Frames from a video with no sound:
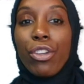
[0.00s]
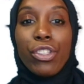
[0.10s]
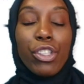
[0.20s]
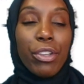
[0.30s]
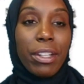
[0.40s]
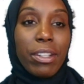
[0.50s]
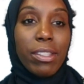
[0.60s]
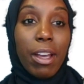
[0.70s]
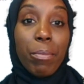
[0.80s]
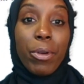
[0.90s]
we are
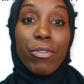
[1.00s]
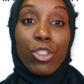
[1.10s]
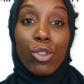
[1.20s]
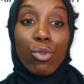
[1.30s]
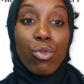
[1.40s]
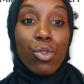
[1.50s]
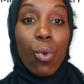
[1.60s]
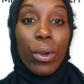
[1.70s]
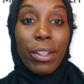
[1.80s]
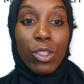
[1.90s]
still at the top of
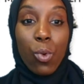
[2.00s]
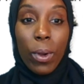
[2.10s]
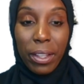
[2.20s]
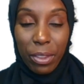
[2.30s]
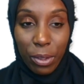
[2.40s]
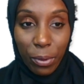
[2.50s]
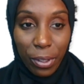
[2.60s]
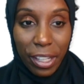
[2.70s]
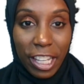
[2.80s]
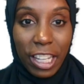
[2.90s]
June
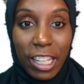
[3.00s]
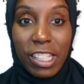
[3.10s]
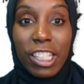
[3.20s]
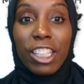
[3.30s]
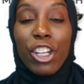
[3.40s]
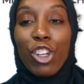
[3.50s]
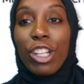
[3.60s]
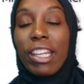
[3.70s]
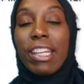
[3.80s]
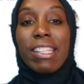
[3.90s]
2023. It is
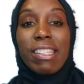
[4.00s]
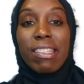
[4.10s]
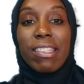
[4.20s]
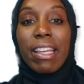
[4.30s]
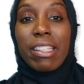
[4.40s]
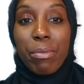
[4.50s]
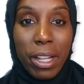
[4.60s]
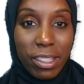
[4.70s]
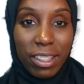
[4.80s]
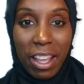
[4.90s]
literally 6
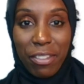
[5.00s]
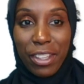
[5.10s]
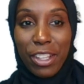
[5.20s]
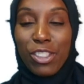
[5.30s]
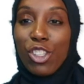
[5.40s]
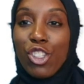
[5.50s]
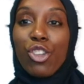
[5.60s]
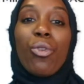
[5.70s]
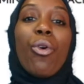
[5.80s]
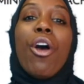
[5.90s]
months left into
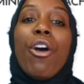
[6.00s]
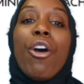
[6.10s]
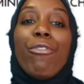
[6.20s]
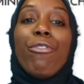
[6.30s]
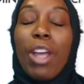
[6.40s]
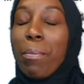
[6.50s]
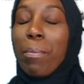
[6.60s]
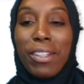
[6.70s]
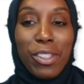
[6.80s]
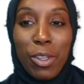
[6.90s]
June.
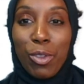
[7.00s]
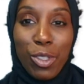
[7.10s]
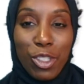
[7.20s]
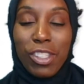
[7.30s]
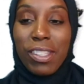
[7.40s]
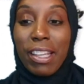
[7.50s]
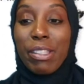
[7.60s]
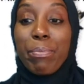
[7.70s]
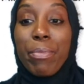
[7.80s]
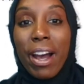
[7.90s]
Till
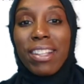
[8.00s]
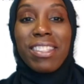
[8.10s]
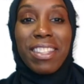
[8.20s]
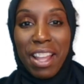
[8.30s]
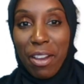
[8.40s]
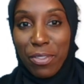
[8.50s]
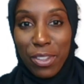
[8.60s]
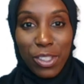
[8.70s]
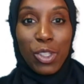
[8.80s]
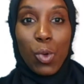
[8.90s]
6 months left
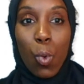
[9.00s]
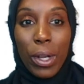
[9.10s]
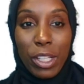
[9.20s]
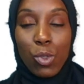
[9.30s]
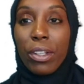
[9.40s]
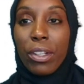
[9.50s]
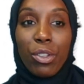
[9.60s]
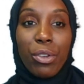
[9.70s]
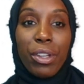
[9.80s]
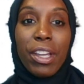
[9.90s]
to
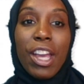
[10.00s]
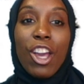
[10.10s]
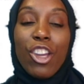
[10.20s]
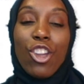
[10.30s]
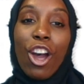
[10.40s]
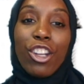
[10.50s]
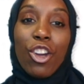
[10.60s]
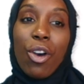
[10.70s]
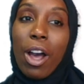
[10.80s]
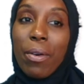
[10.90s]
2023. Y'all know
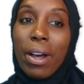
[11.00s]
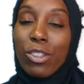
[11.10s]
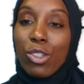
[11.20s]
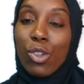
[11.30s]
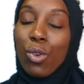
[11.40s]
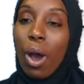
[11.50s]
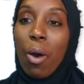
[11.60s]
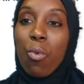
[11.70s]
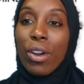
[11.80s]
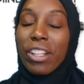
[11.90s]
how I do. I
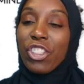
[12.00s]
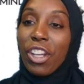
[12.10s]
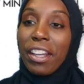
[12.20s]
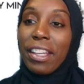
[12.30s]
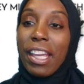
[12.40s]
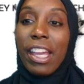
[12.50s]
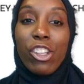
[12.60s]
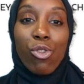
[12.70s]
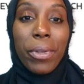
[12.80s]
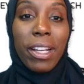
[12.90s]
want to check in.
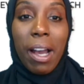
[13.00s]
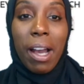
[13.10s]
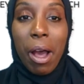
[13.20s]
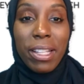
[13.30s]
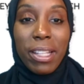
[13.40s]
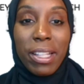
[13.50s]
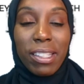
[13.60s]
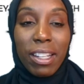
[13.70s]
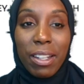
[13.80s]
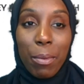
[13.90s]
Drop in the comments and let
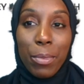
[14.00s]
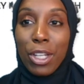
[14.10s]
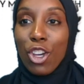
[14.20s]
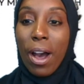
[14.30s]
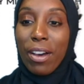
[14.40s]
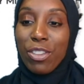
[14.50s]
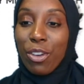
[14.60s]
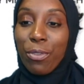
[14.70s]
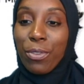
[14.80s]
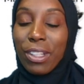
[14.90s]
me know how you're
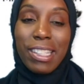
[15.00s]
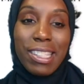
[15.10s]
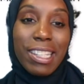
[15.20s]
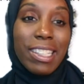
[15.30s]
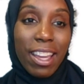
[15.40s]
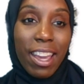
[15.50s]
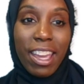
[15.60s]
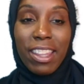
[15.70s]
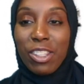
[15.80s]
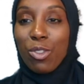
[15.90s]
feeling today. Let's do
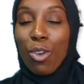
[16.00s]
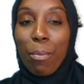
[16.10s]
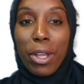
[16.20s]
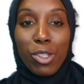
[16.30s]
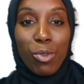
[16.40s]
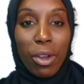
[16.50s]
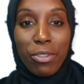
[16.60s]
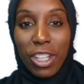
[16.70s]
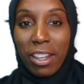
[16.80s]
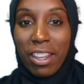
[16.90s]
a mental health
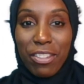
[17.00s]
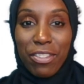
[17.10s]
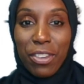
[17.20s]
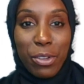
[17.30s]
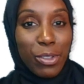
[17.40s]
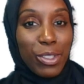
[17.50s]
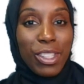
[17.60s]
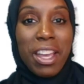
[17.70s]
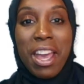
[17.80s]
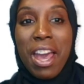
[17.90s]
check-in first.
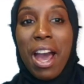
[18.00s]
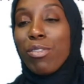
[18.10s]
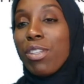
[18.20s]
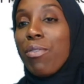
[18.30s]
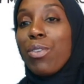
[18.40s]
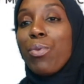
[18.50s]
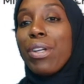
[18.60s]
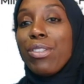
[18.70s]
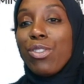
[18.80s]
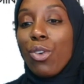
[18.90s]
How's everyone
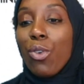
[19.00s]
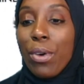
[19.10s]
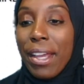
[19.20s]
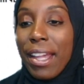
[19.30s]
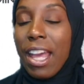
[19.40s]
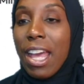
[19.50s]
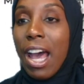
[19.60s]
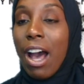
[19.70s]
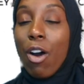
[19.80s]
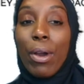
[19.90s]
doing? How
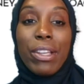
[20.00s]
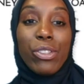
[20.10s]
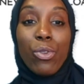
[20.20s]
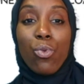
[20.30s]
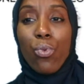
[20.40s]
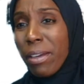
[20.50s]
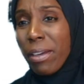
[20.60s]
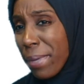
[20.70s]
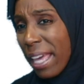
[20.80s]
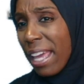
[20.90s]
has your week
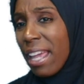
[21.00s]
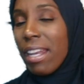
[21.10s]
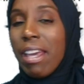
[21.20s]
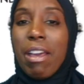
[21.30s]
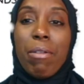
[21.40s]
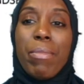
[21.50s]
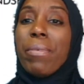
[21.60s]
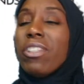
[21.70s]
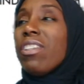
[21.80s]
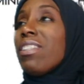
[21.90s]
been? Maybe
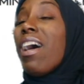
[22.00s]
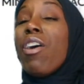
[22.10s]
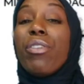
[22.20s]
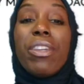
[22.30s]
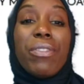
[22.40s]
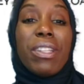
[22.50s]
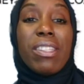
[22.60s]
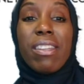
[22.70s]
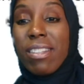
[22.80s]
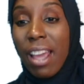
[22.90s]
just how even
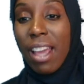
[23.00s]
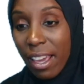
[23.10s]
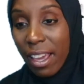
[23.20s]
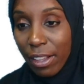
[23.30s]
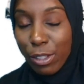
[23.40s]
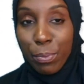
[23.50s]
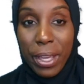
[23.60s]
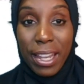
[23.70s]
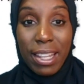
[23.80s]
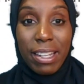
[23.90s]
today has been.
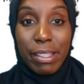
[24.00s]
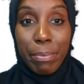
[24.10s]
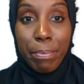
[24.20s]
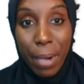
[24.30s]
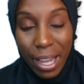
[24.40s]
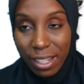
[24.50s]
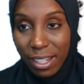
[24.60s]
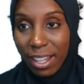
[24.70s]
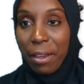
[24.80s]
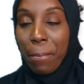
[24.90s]
It is
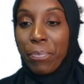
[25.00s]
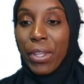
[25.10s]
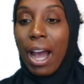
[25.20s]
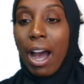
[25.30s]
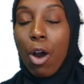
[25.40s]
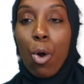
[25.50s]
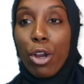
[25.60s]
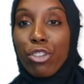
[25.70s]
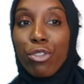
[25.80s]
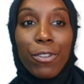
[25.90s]
Monday. How are
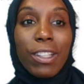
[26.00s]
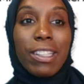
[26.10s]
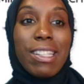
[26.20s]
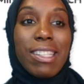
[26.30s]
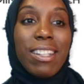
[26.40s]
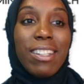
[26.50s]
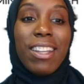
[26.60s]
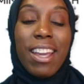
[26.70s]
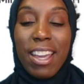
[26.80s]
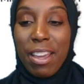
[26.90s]
you feeling
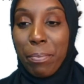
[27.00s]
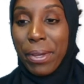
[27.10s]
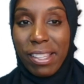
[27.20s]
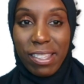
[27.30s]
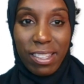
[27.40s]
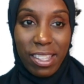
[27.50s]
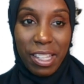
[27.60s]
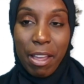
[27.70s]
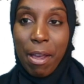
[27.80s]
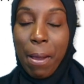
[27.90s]
today, bestie?
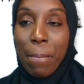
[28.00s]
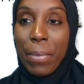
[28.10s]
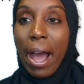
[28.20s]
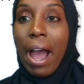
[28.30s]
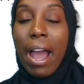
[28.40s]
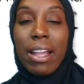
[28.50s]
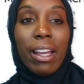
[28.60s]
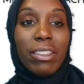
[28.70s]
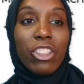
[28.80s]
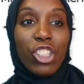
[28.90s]
I like to
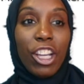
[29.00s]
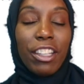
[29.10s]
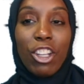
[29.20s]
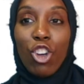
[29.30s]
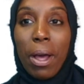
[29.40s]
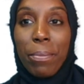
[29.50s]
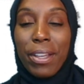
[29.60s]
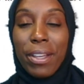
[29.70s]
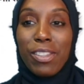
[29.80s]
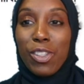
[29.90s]
check in on my
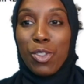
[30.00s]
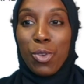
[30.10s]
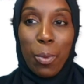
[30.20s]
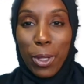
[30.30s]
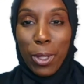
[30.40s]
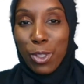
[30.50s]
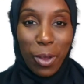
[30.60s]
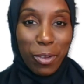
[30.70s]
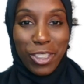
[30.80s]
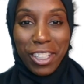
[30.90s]
besties and do a mental
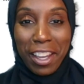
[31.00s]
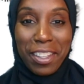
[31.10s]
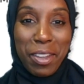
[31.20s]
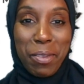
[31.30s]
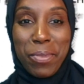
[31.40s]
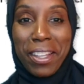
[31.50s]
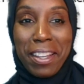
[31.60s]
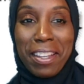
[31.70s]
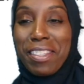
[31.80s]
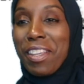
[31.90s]
health check-in because